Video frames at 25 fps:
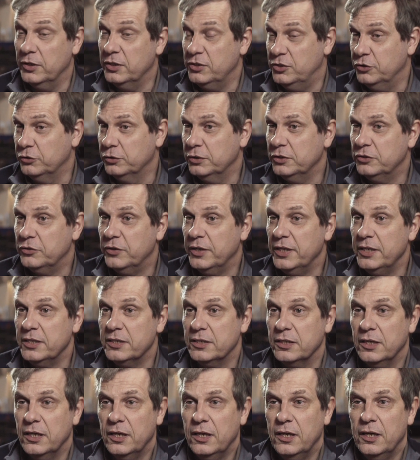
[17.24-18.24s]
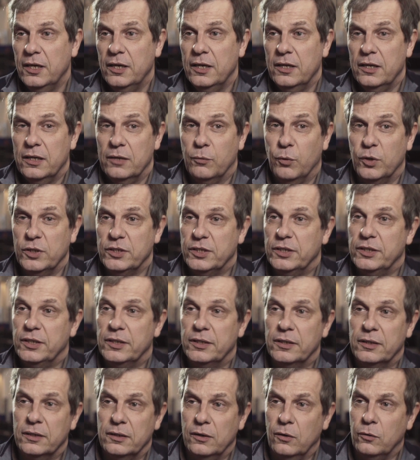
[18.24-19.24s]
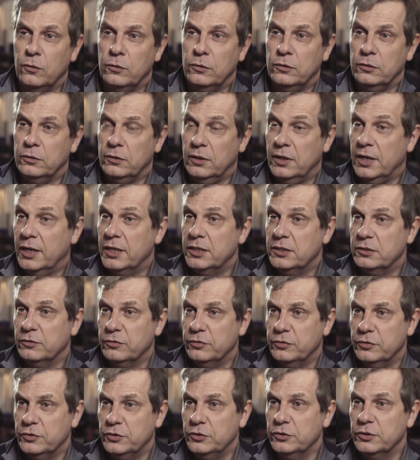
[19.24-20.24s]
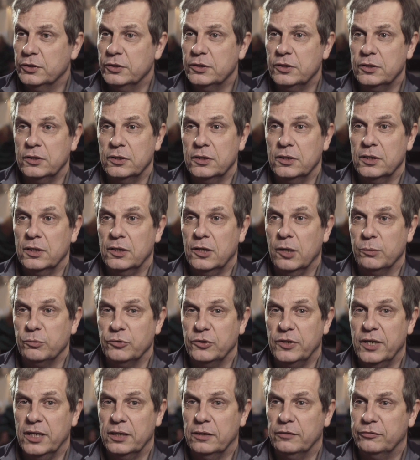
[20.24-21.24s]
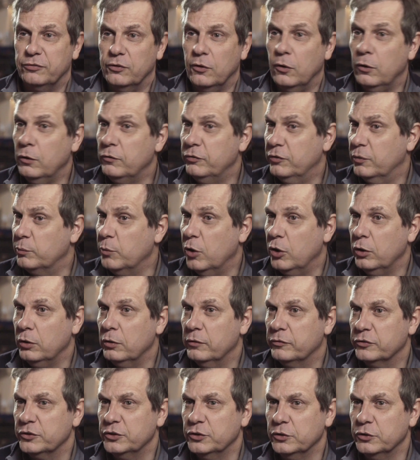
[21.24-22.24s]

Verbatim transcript: an endurance race. Once a year all kinds of students uh, come together for all, from all over